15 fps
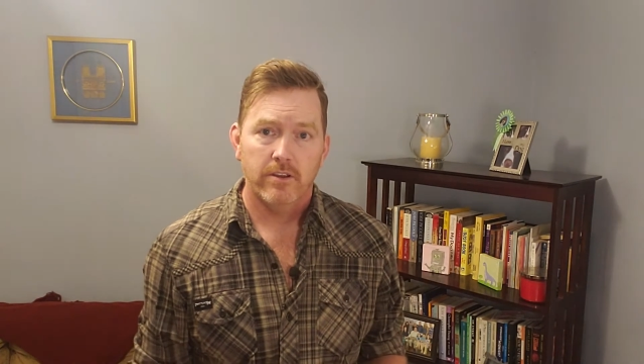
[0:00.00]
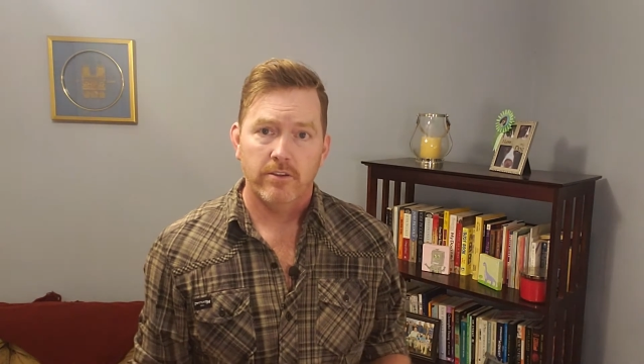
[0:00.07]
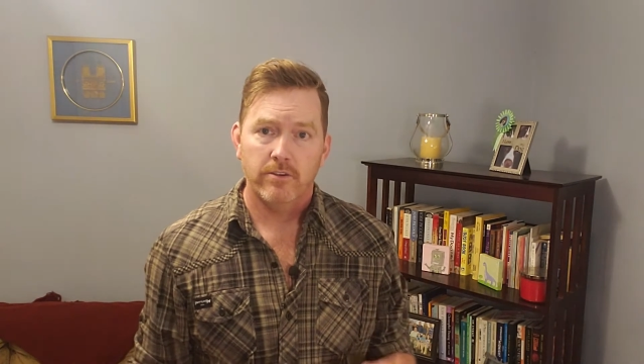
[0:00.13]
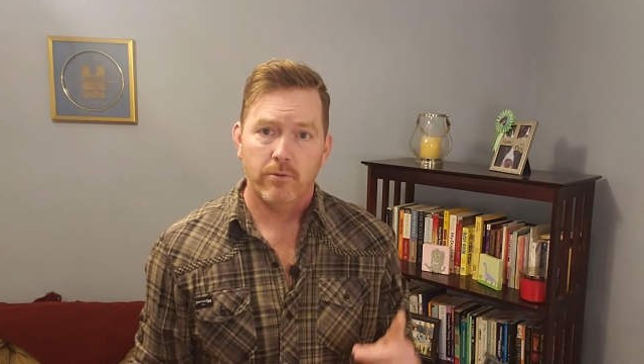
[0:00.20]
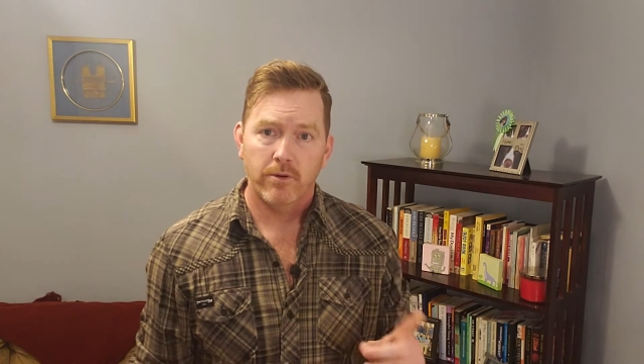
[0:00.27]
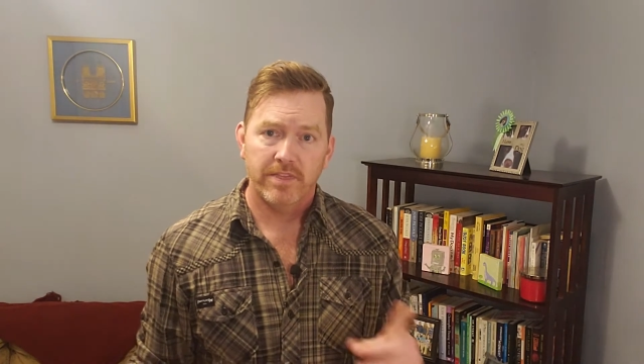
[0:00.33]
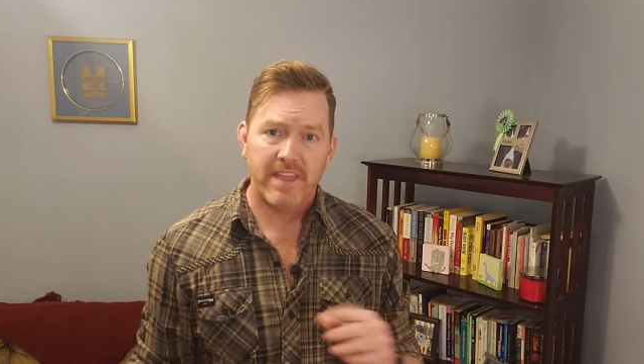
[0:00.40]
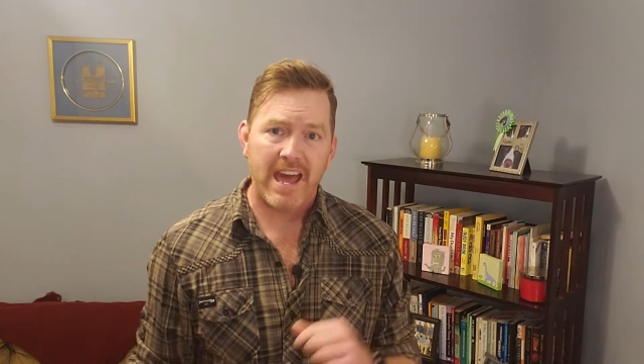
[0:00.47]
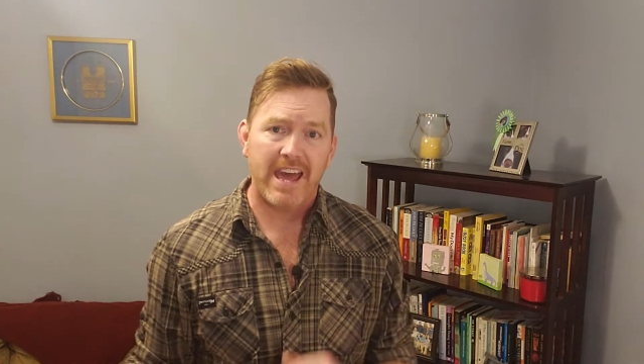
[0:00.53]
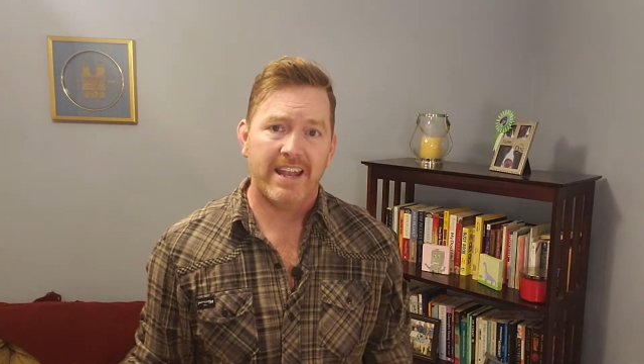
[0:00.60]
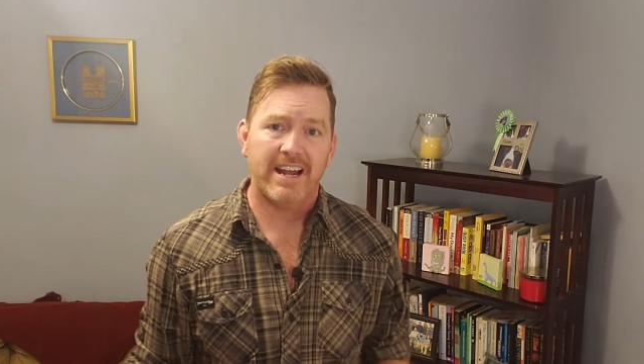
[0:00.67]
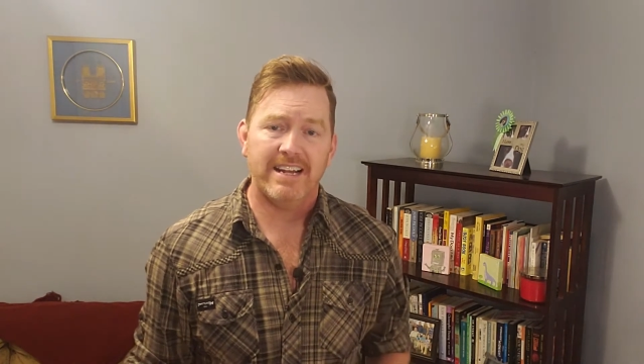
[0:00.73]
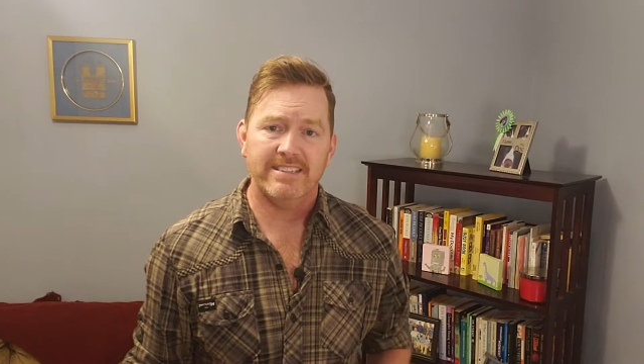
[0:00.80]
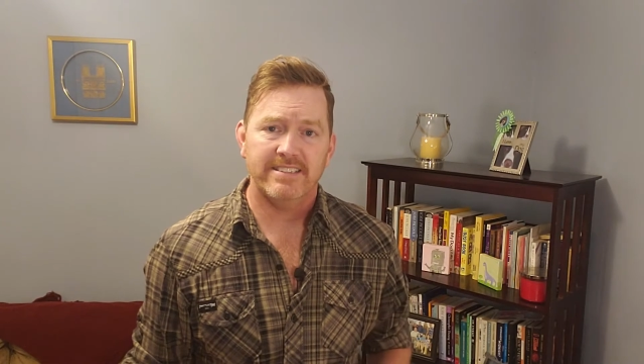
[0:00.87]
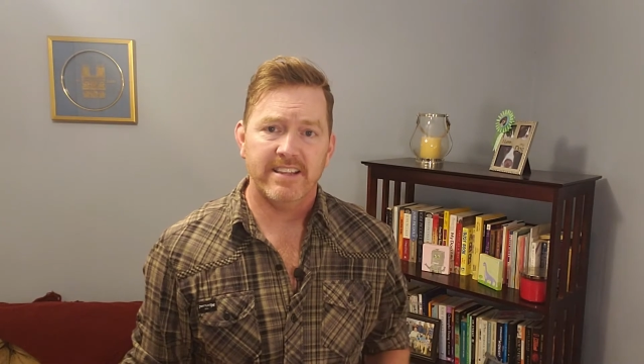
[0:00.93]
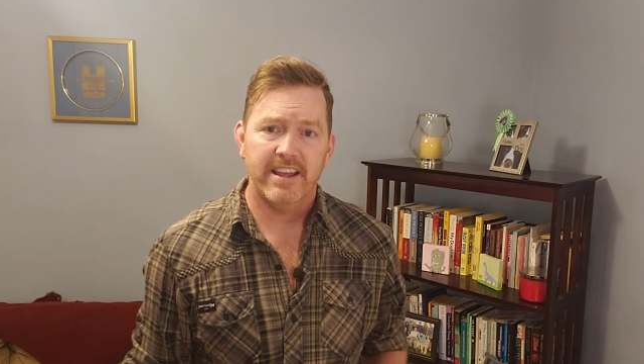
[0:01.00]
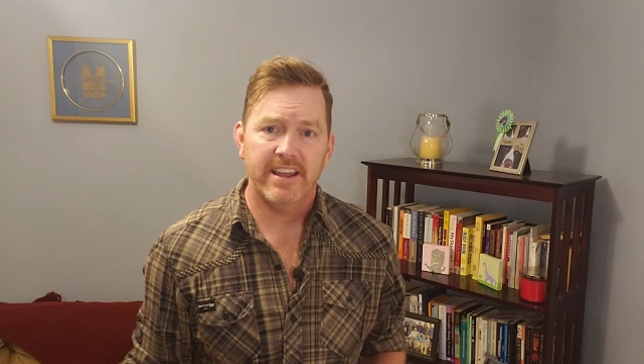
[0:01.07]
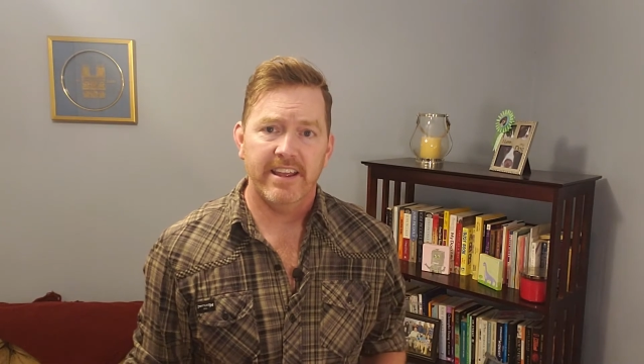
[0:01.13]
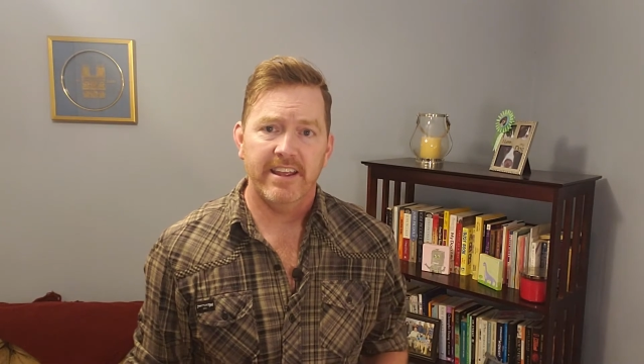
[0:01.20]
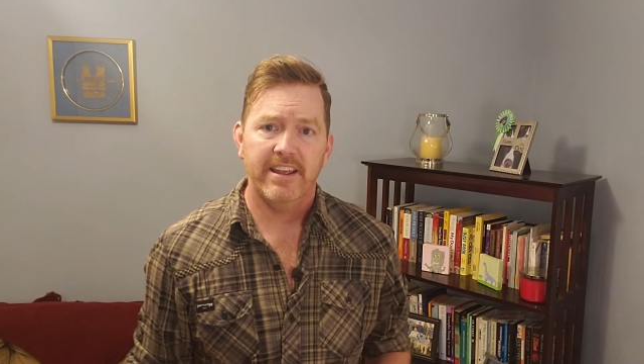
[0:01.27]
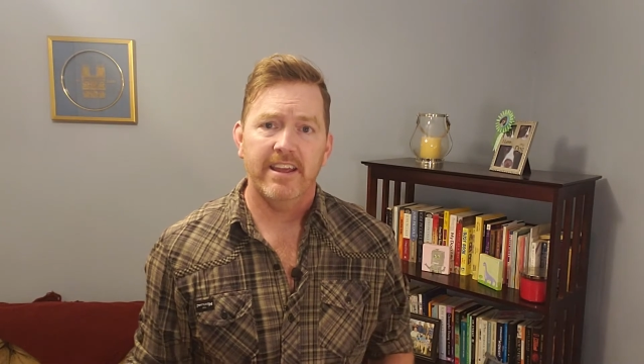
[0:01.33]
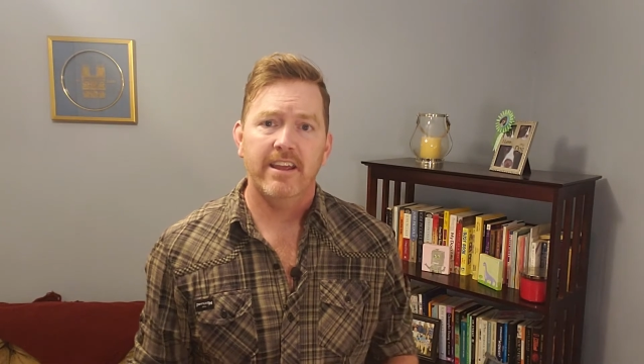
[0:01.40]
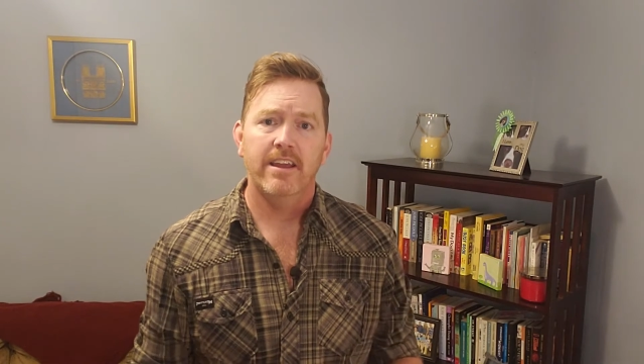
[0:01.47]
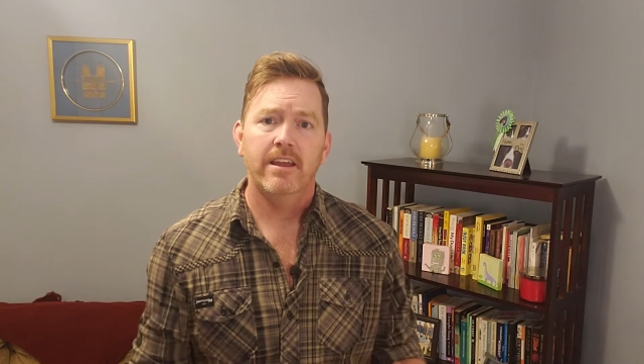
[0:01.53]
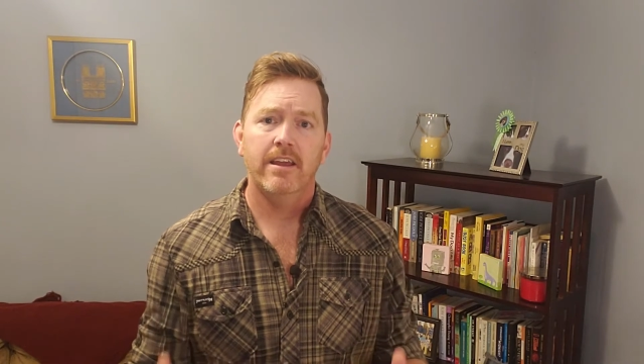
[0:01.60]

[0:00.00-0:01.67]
So with that, I say,